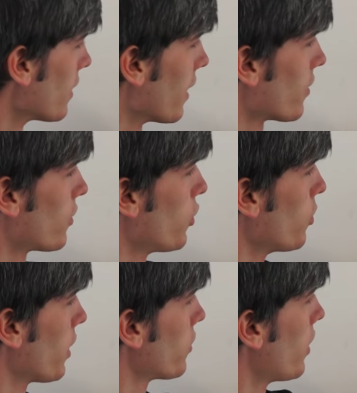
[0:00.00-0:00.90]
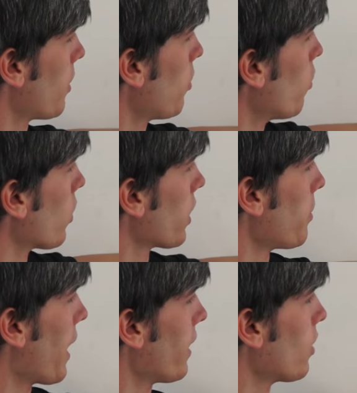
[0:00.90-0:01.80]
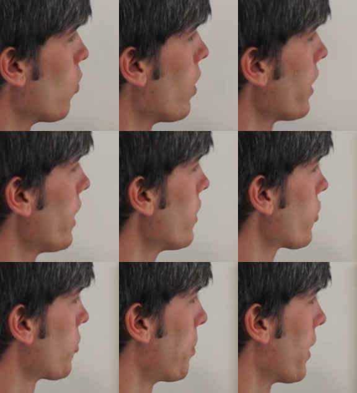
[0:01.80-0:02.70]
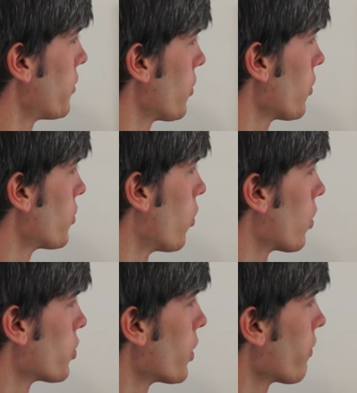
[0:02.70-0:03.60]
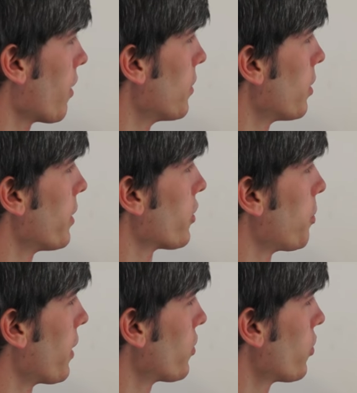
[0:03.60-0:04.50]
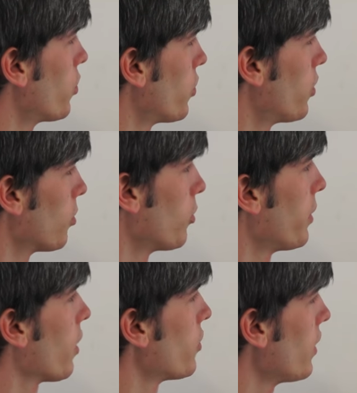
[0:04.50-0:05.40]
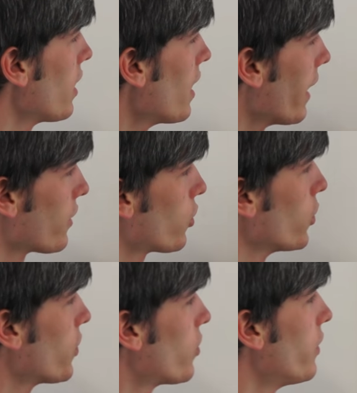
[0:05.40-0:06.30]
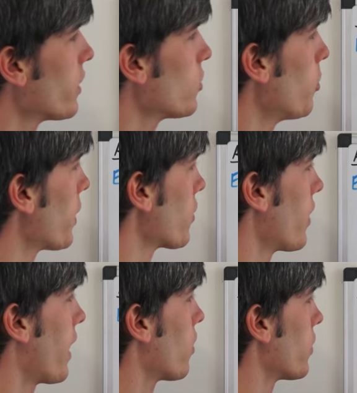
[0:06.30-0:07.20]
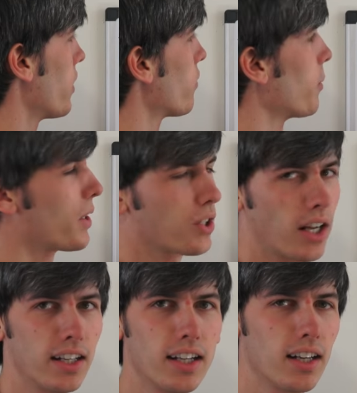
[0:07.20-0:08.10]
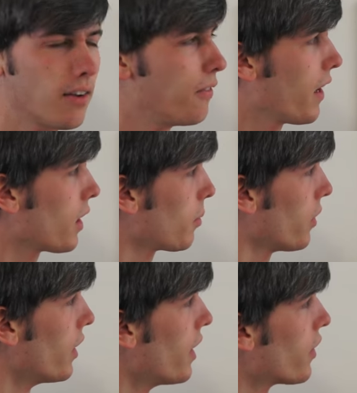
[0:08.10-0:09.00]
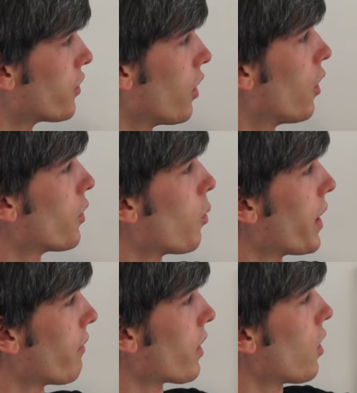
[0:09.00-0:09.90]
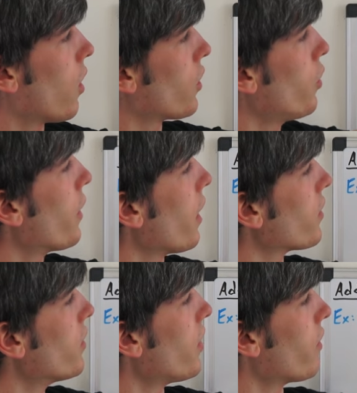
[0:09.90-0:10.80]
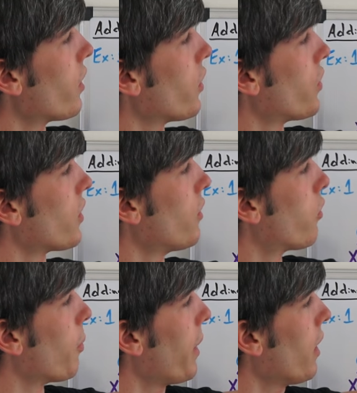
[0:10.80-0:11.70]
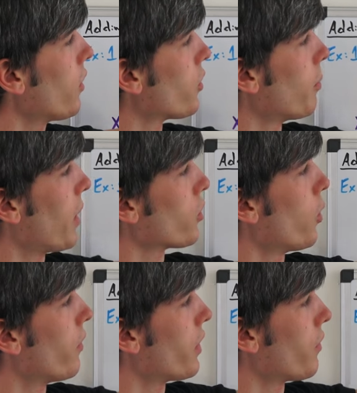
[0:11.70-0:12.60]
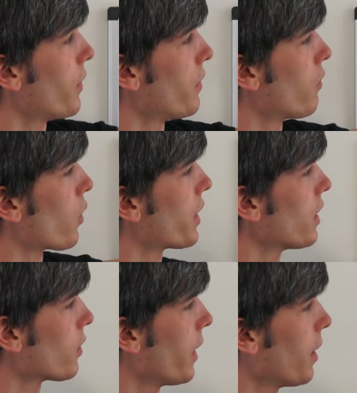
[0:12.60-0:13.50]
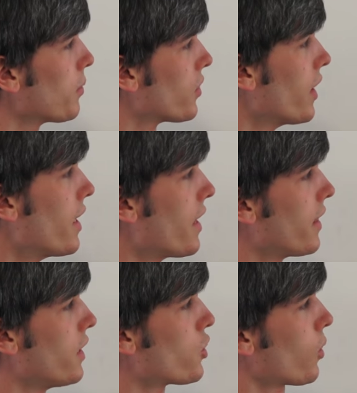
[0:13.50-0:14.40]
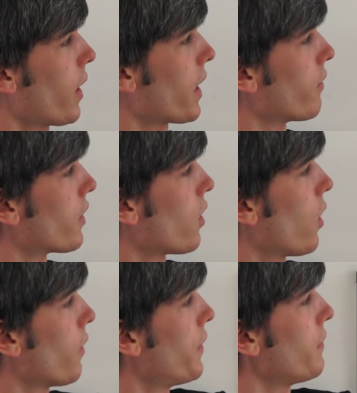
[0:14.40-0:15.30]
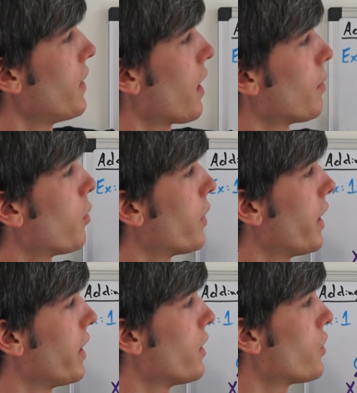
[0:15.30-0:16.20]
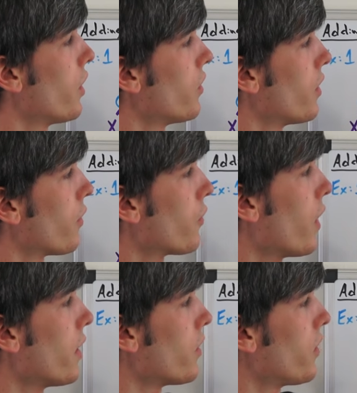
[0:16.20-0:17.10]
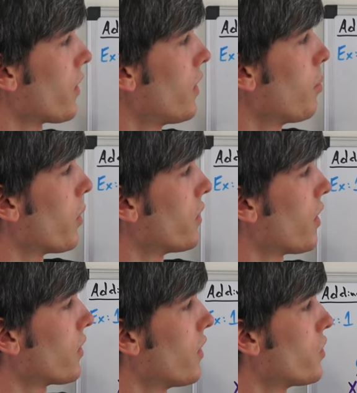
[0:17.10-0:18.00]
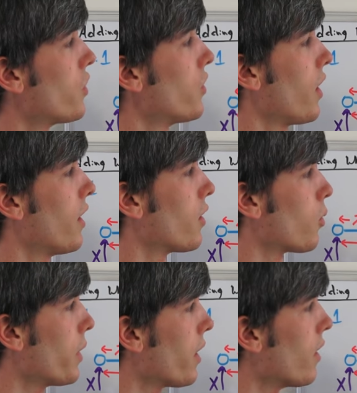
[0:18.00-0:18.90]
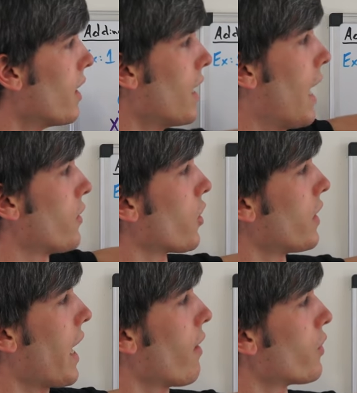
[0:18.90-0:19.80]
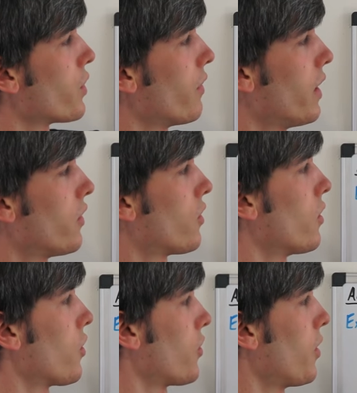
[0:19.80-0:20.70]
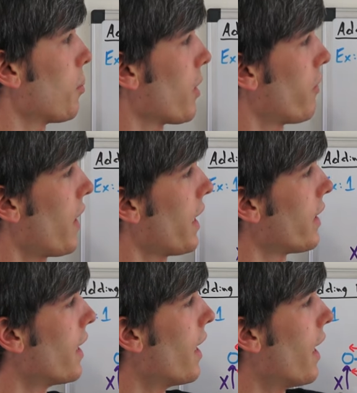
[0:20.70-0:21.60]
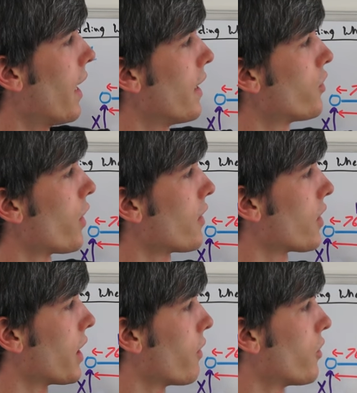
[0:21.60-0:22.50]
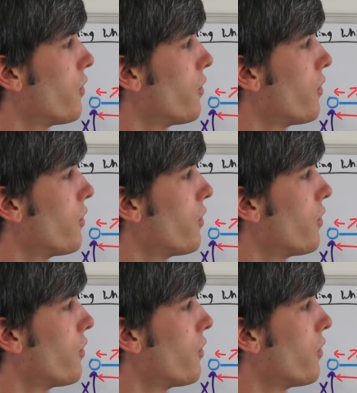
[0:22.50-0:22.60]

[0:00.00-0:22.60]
let's do an example. We're gonna be adding 1-inch spacers or 25 millimeter spacers to a Subaru BRZ. I chose this vehicle because it had all the information I needed available. So the weight of the car, 2,764 pounds or about 1,254 kilograms. The track of the car, 59.8 inches in the front, 60.6 inches in the rear. I took the average of these to just simplify it. And so that's gonna give us